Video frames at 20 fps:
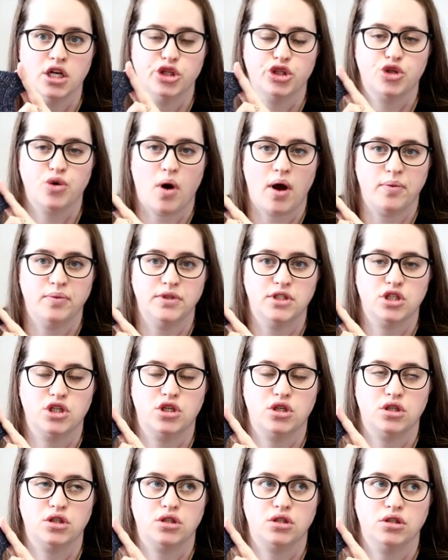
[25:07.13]
So
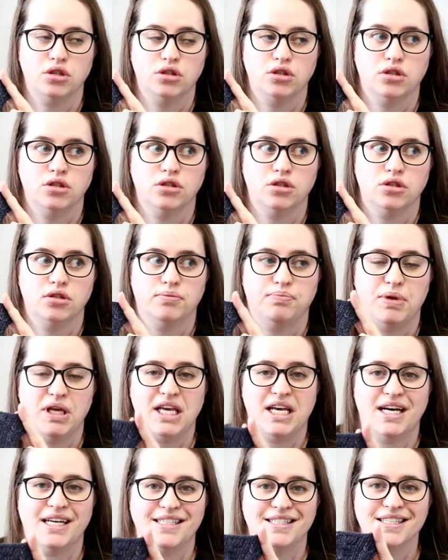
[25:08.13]

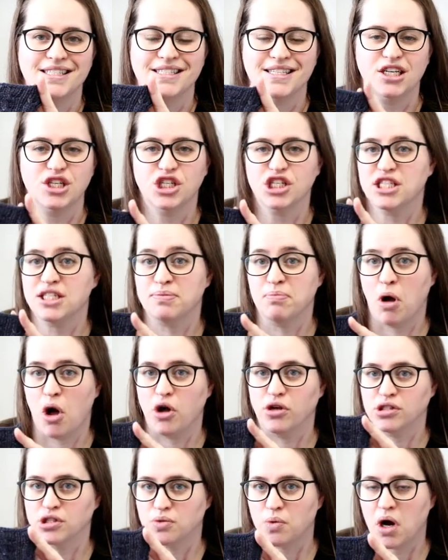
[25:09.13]
because it's such a
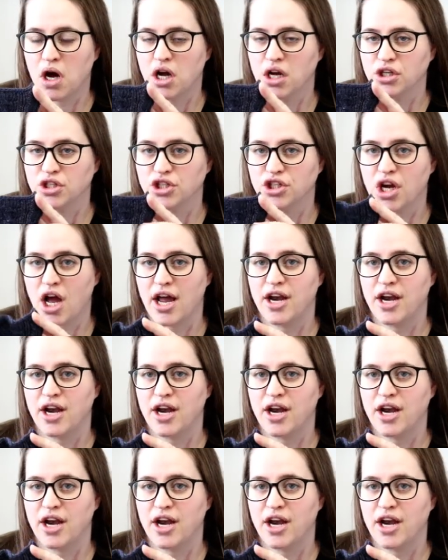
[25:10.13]
small swatch,